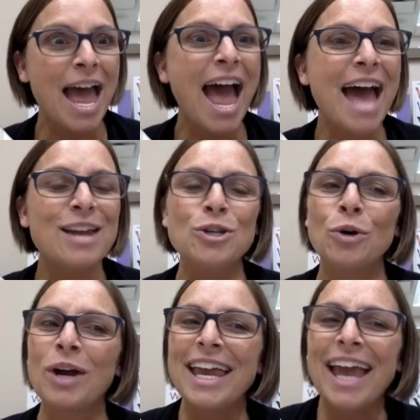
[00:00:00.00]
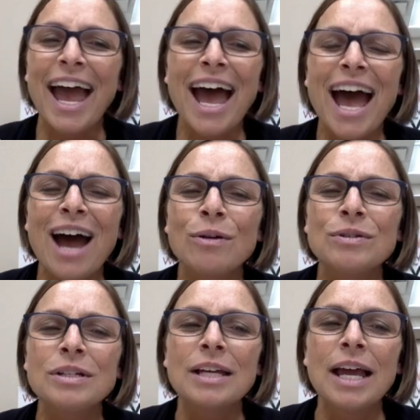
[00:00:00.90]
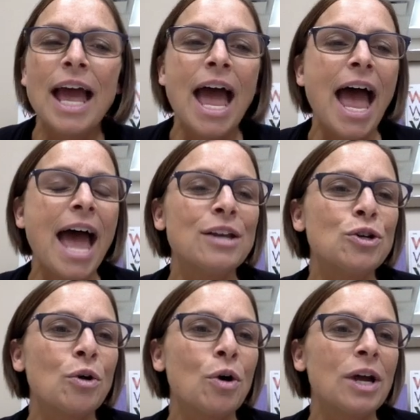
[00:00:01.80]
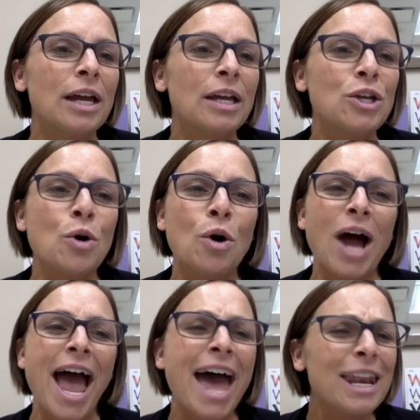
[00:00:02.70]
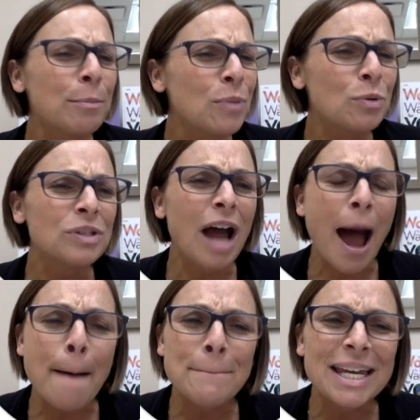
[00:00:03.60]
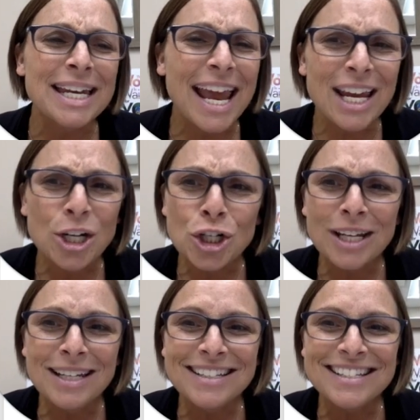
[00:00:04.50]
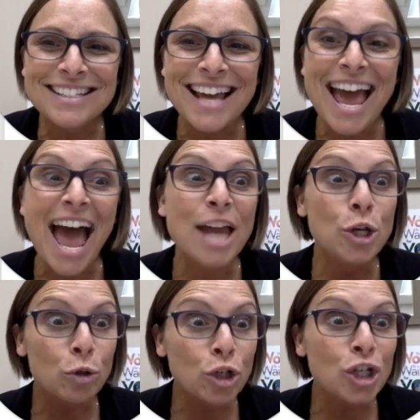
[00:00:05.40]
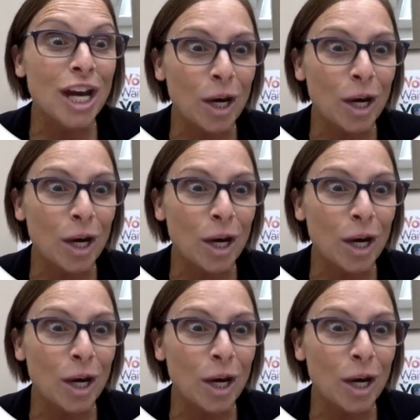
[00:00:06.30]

and you'll count and you'll add up those combinations and you'll share